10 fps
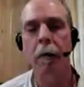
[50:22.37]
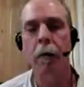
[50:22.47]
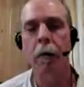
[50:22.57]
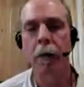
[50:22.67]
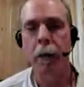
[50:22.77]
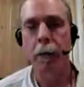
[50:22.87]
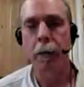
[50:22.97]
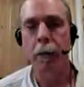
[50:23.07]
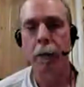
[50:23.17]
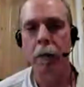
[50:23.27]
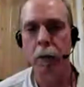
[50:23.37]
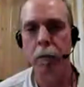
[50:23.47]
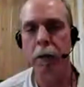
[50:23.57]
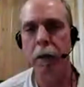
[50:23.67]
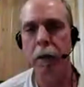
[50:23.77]
um, you can get in
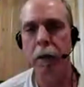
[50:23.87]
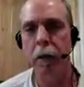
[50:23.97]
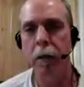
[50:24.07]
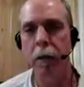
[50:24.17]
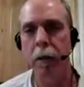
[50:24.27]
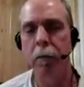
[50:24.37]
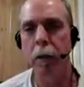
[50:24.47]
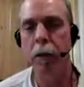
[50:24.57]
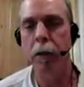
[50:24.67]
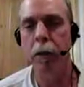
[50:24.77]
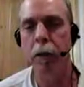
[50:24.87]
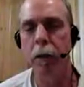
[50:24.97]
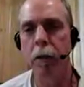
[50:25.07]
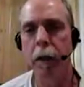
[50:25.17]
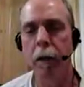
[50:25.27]
touch with me. Send them, send your
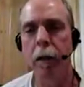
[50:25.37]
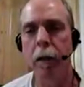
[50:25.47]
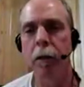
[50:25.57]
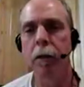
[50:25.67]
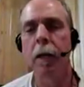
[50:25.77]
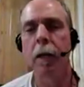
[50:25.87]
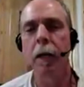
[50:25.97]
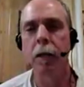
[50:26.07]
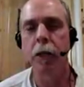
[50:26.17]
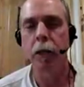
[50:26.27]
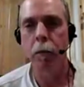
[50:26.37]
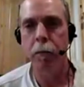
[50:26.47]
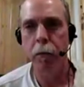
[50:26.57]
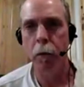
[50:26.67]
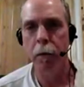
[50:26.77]
questions into Gail, and and
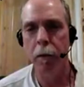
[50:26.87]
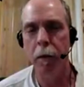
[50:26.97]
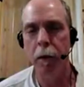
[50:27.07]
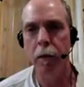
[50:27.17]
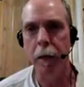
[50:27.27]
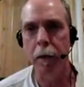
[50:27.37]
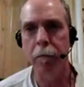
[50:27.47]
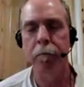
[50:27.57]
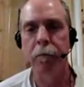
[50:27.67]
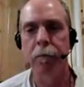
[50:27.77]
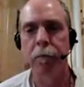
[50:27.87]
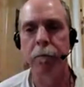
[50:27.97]
she will forward them on to me.